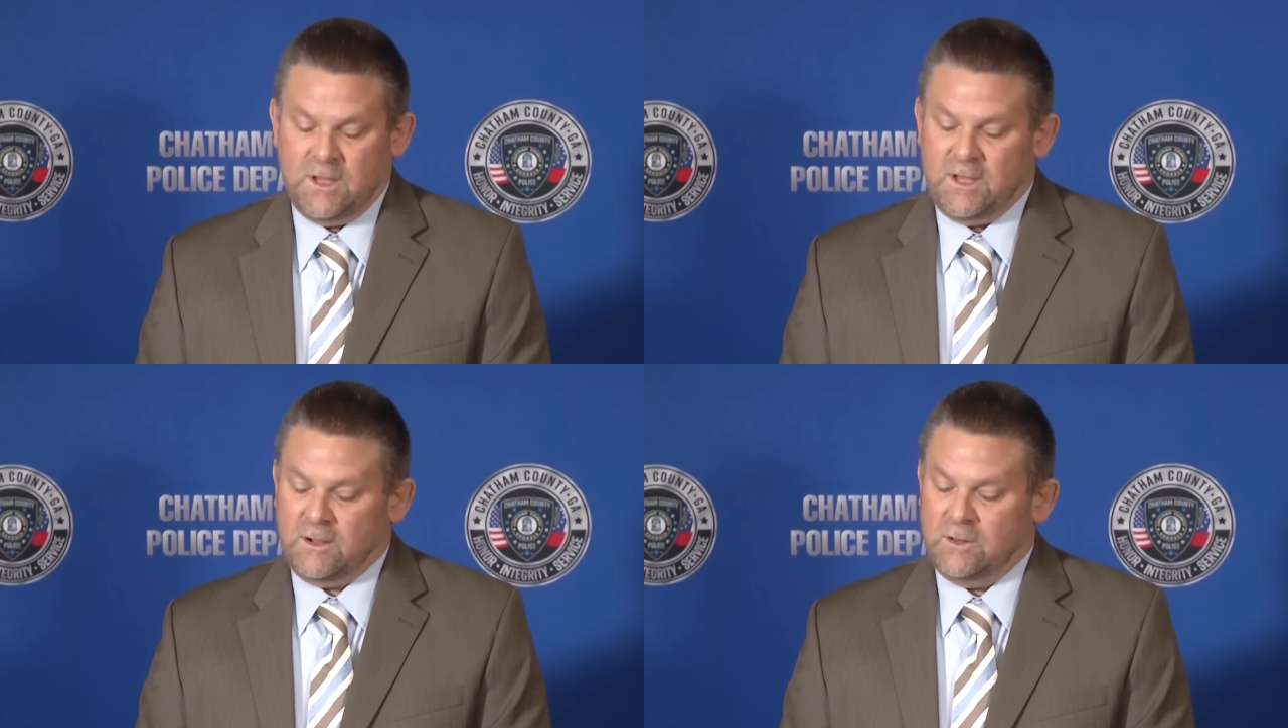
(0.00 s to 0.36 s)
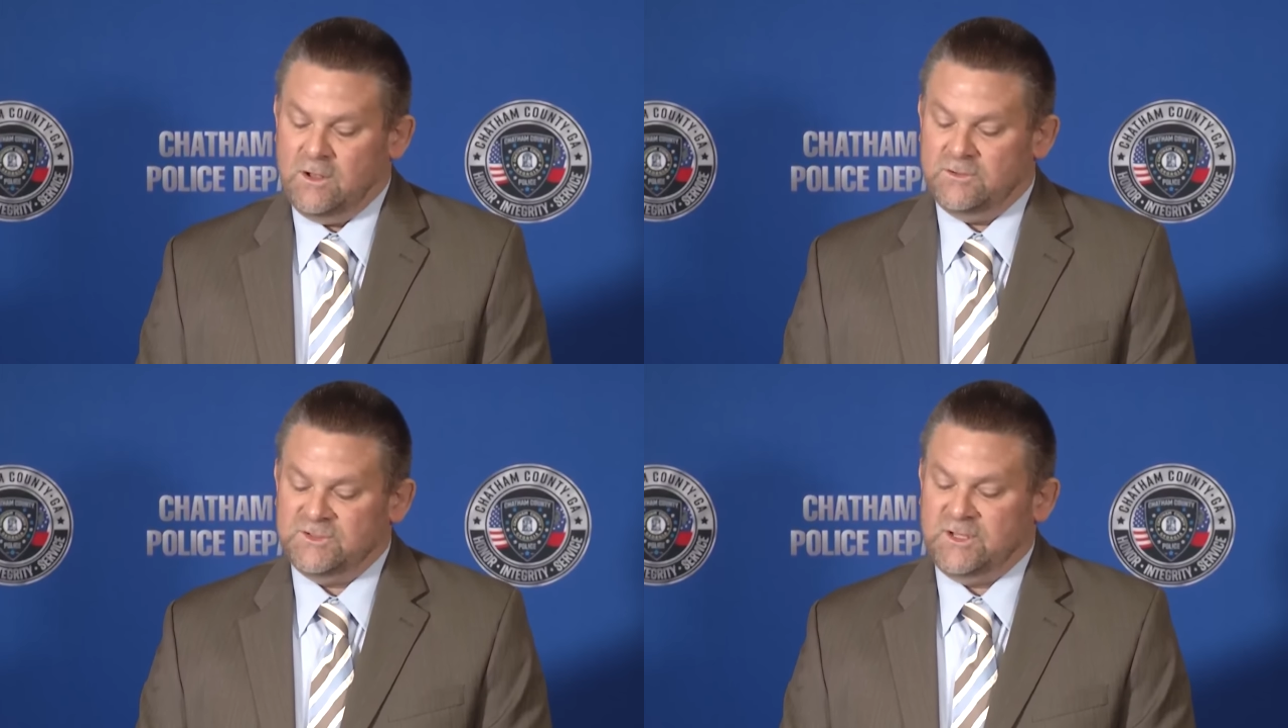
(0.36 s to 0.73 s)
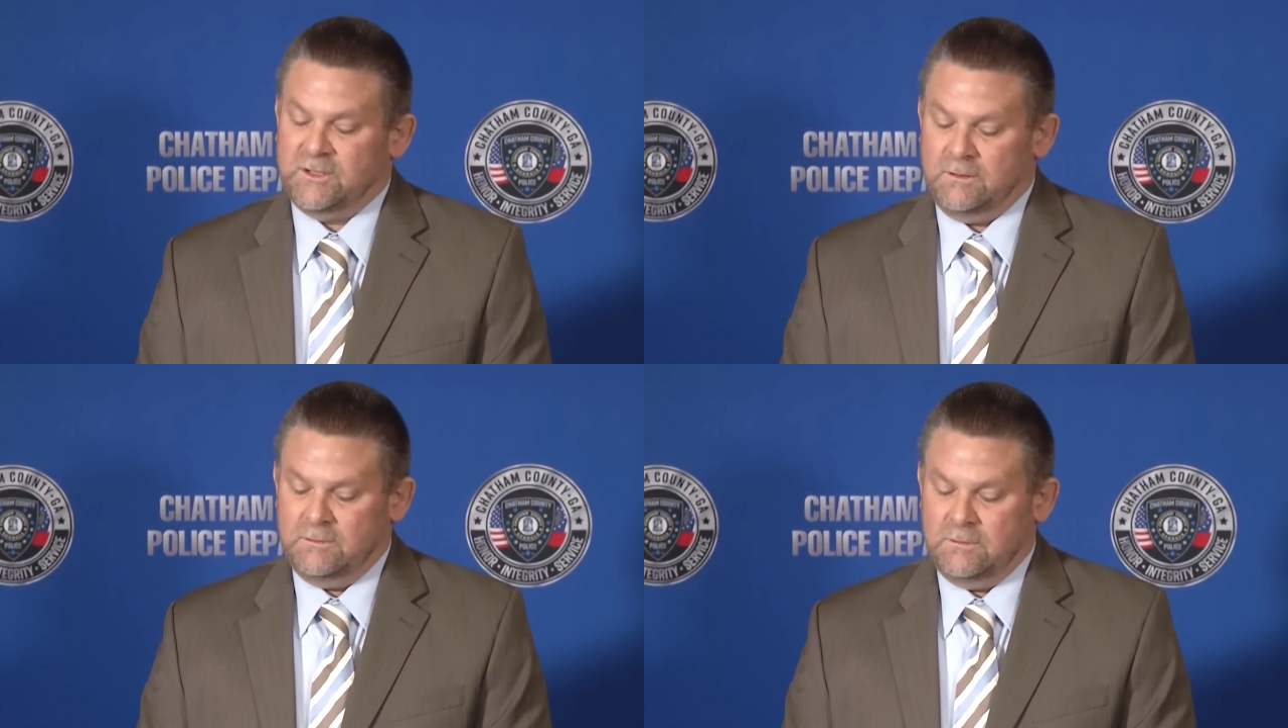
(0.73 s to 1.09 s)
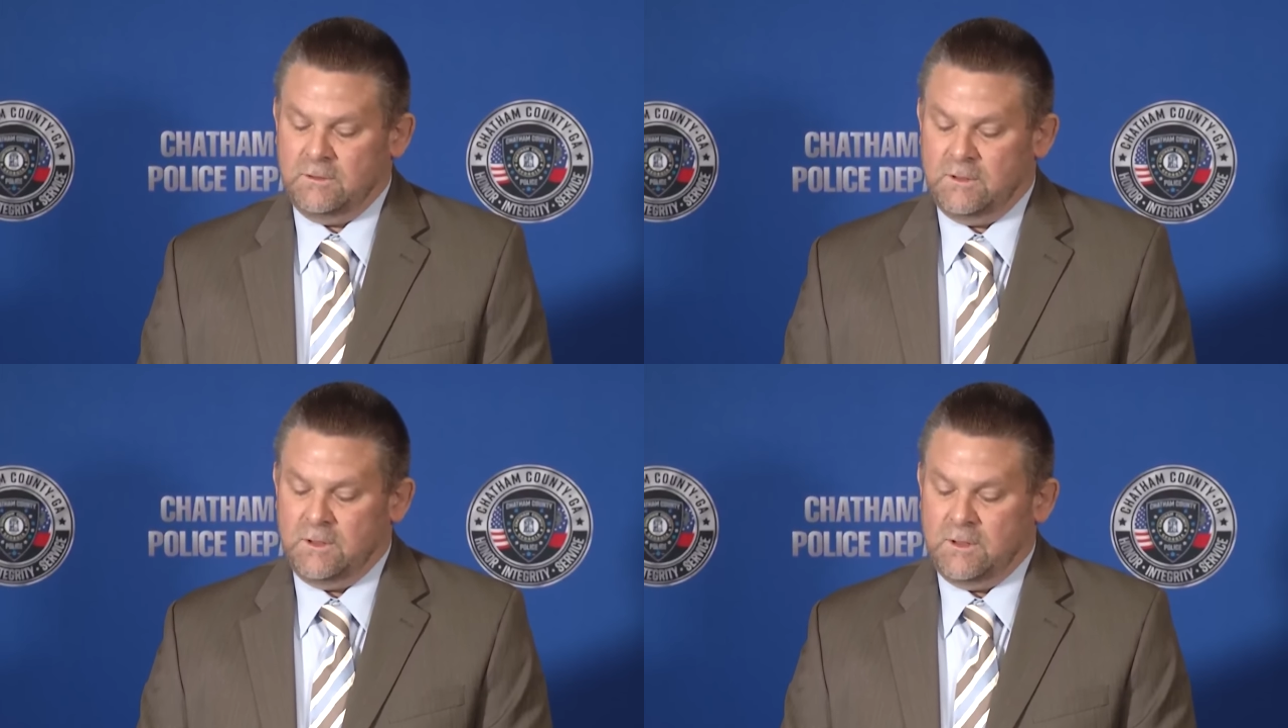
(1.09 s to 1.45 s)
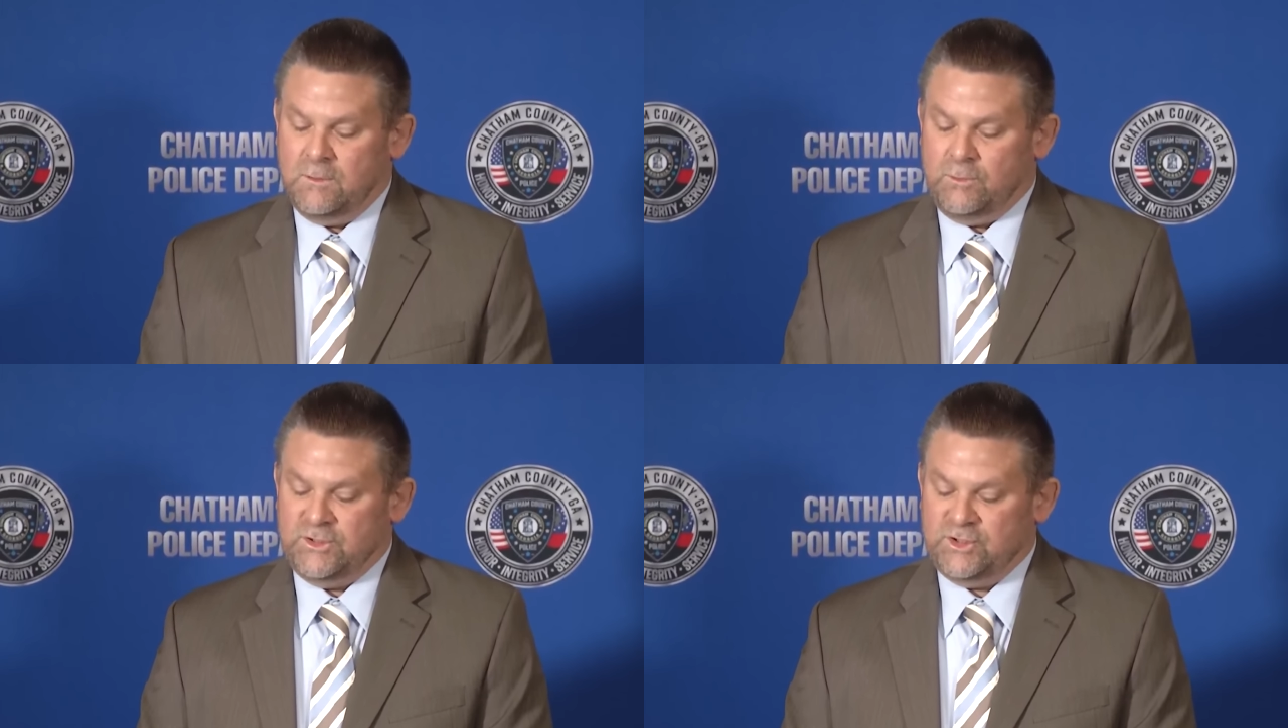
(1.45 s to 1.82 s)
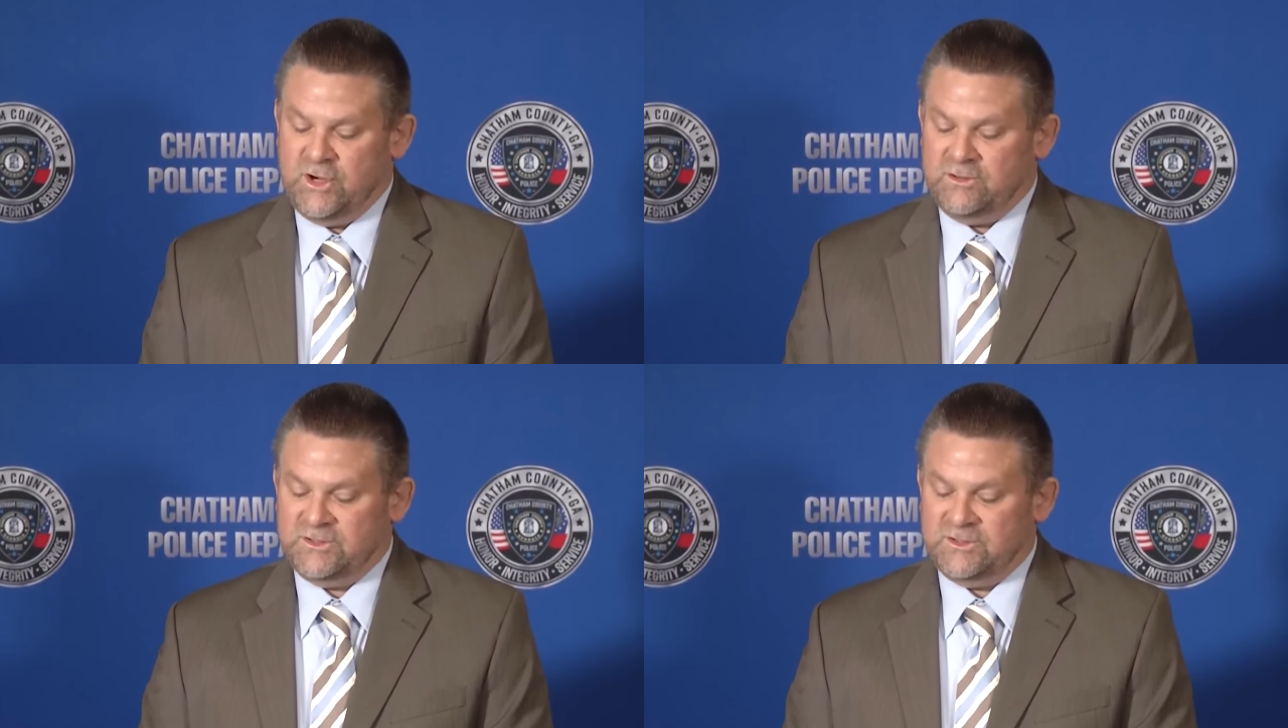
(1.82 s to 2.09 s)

In closing, we share